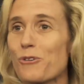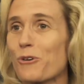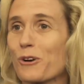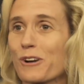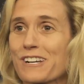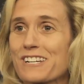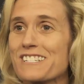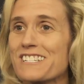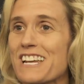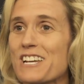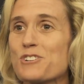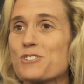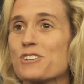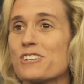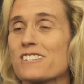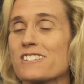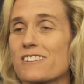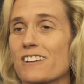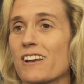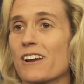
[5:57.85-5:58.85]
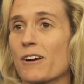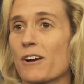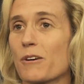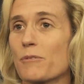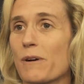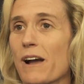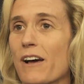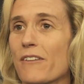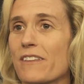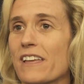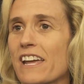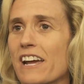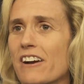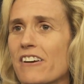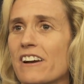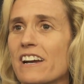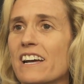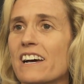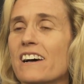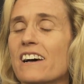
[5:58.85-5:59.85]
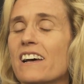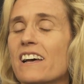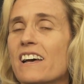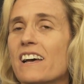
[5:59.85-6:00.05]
organizations around the area,